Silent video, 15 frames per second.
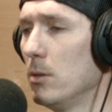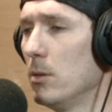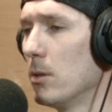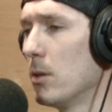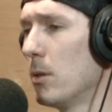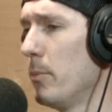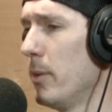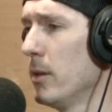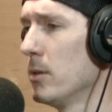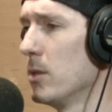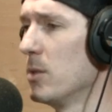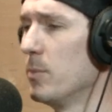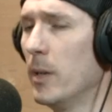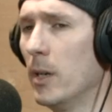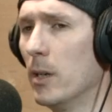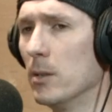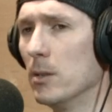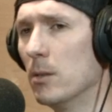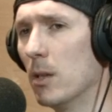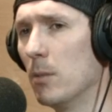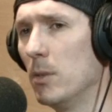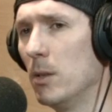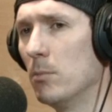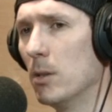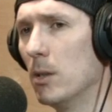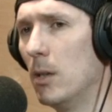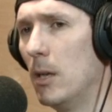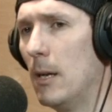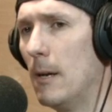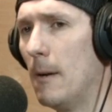look, compare and despair, you know what I mean? But
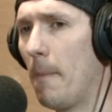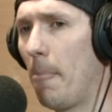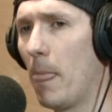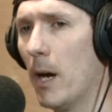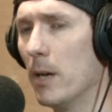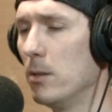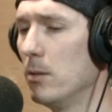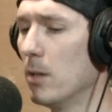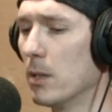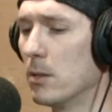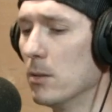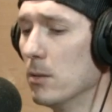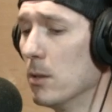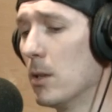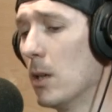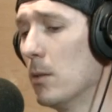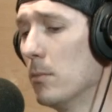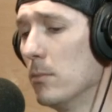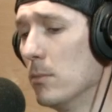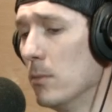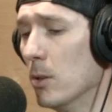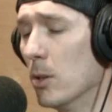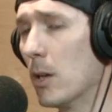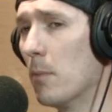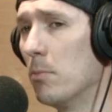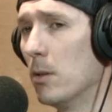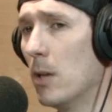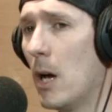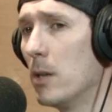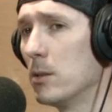I do like to look at
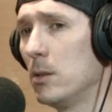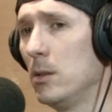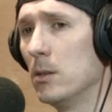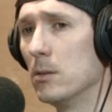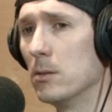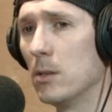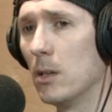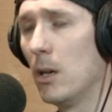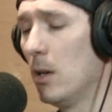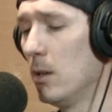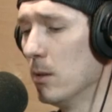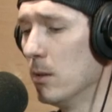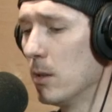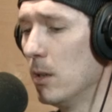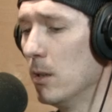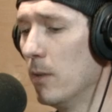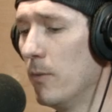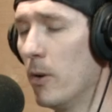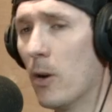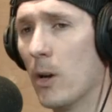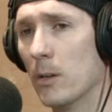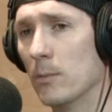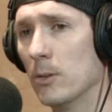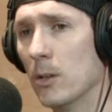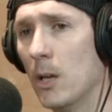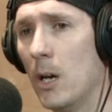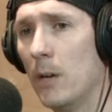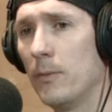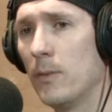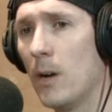Pulasky and say, hey, look, he lived an honorable
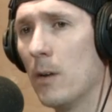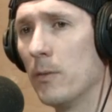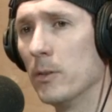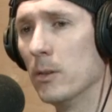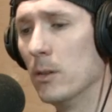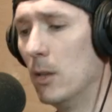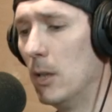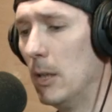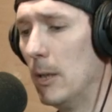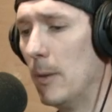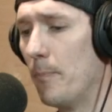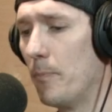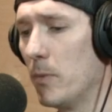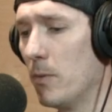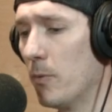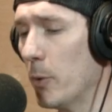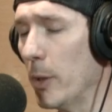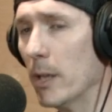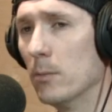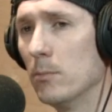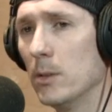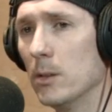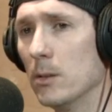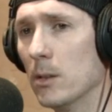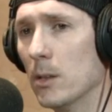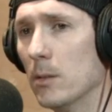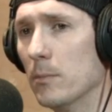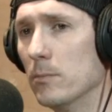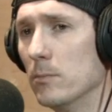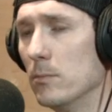life, fought for freedom,
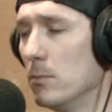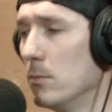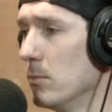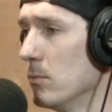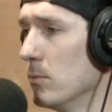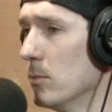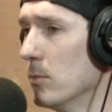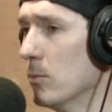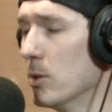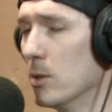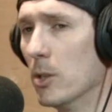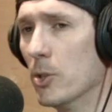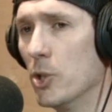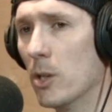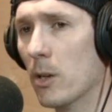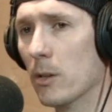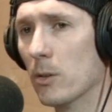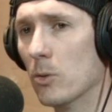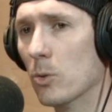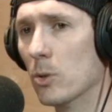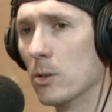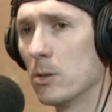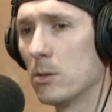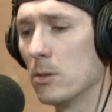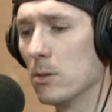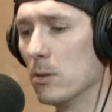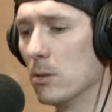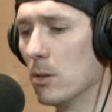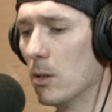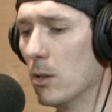and was legit on a horse,
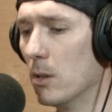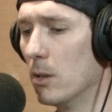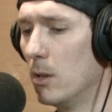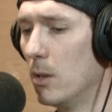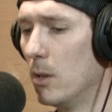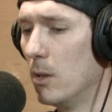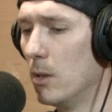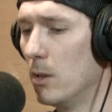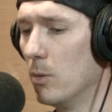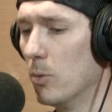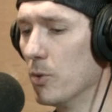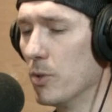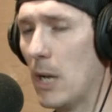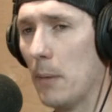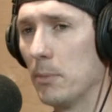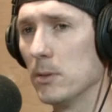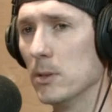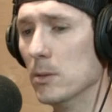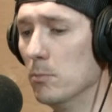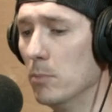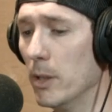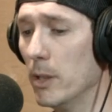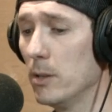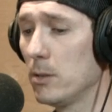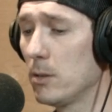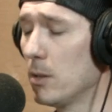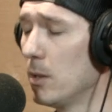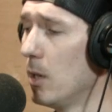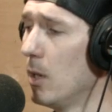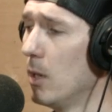and was an absolute beast.
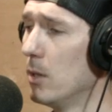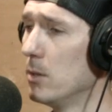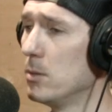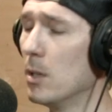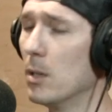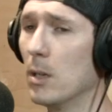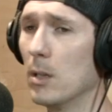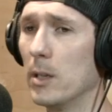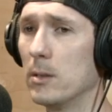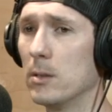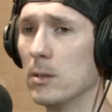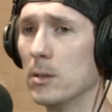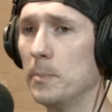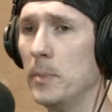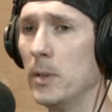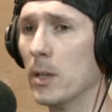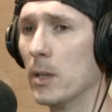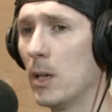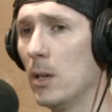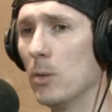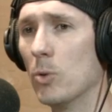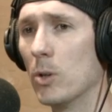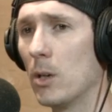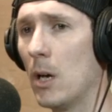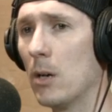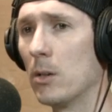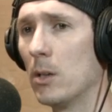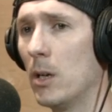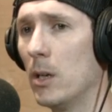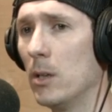So I like to be like, hey, well, how
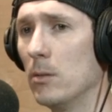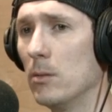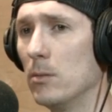can I